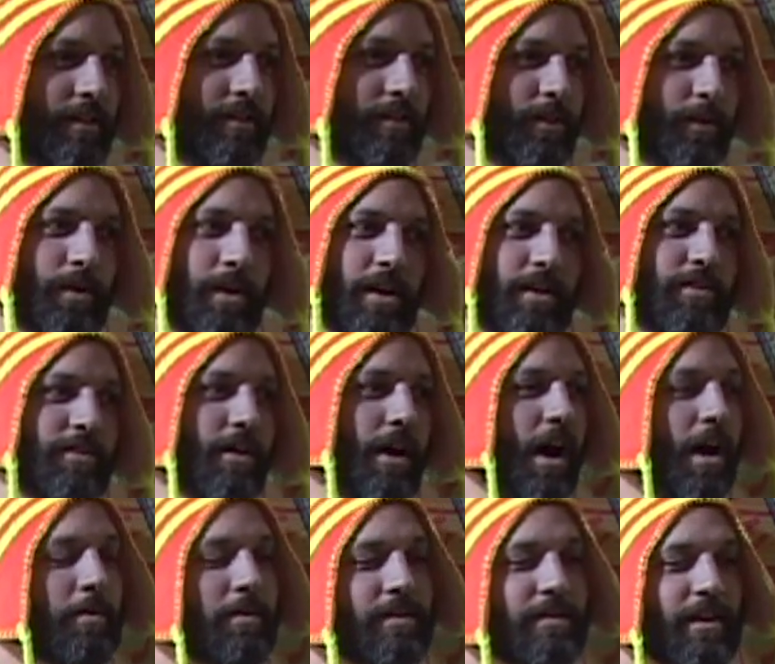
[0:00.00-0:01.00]
So when I
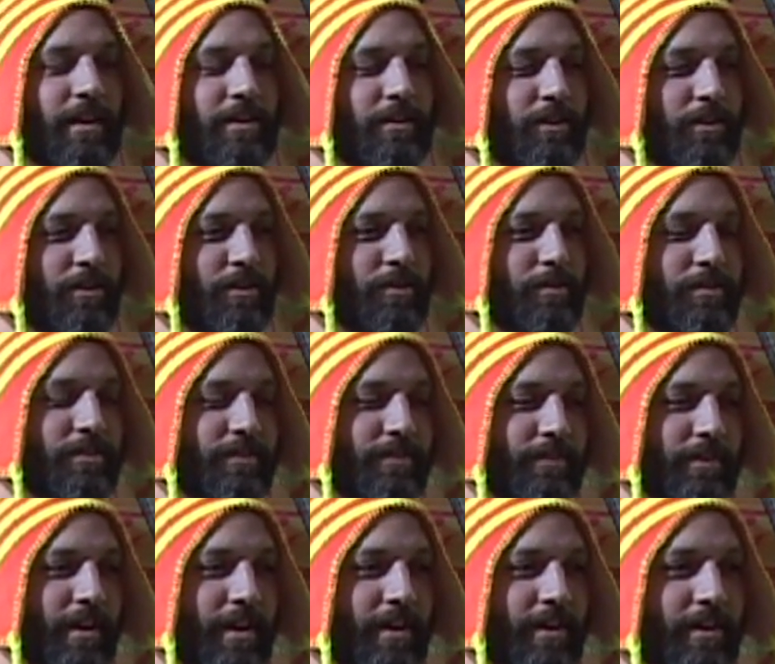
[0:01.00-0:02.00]
saw him, I was like, dude, he was
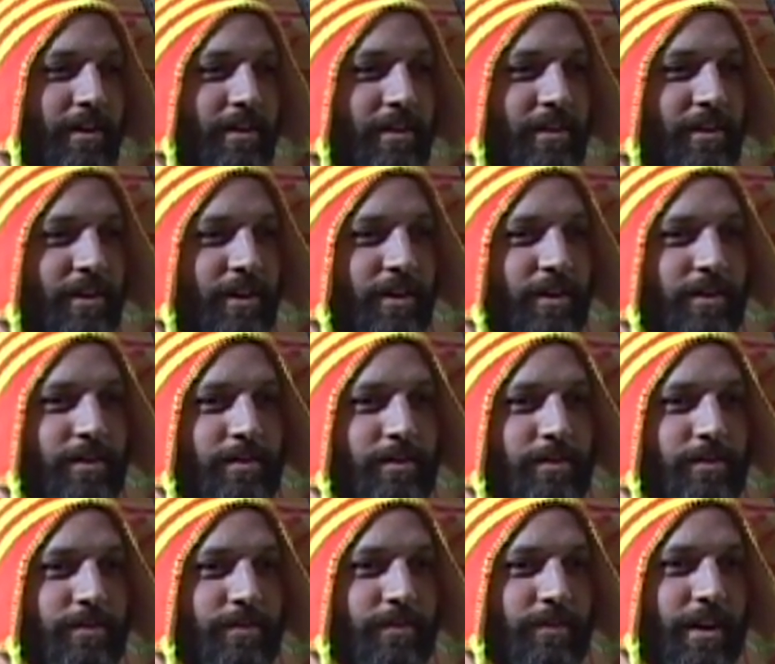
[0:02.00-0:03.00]
flagrant, you know, he
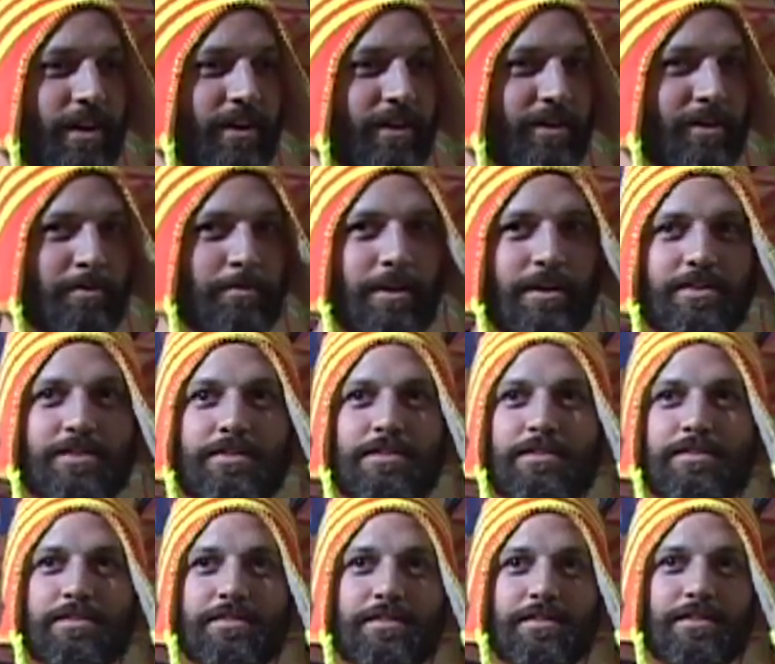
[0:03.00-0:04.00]
was flagrant on my
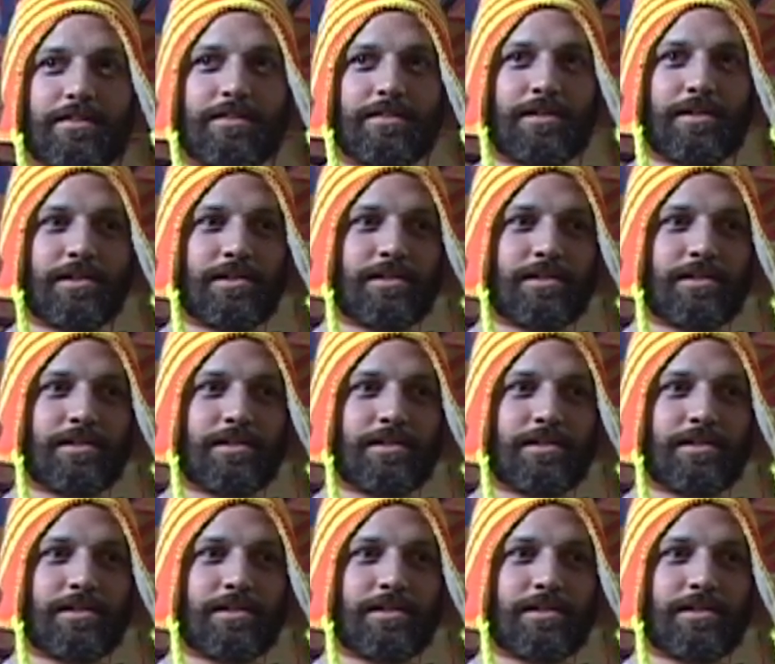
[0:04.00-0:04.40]
sister.